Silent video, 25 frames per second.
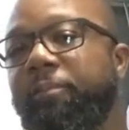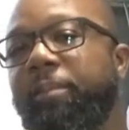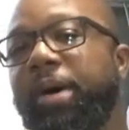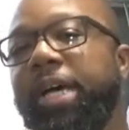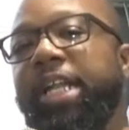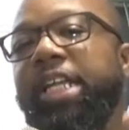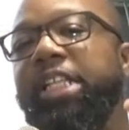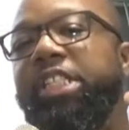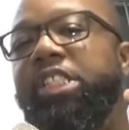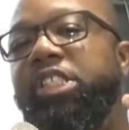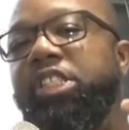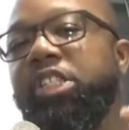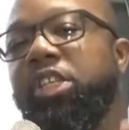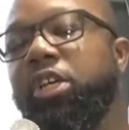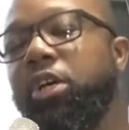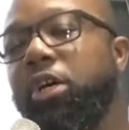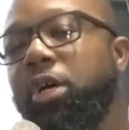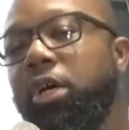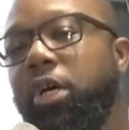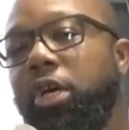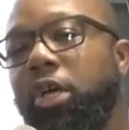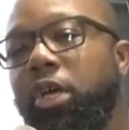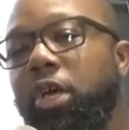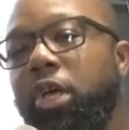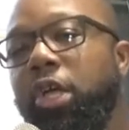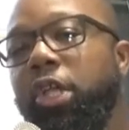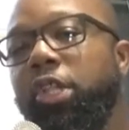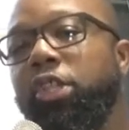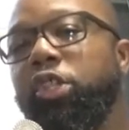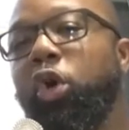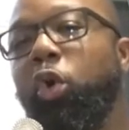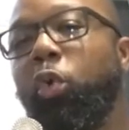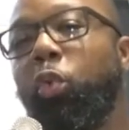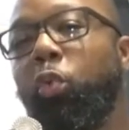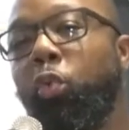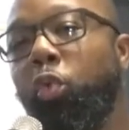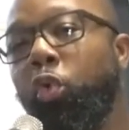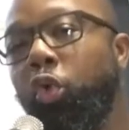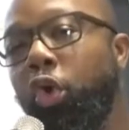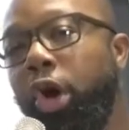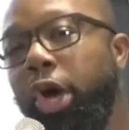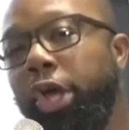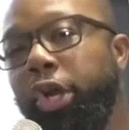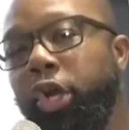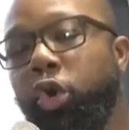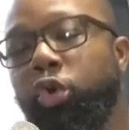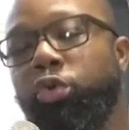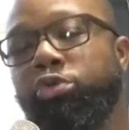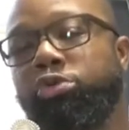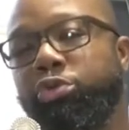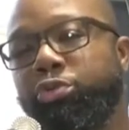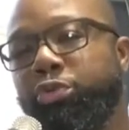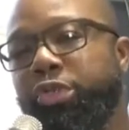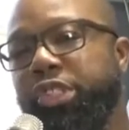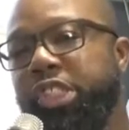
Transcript: But it took the one who's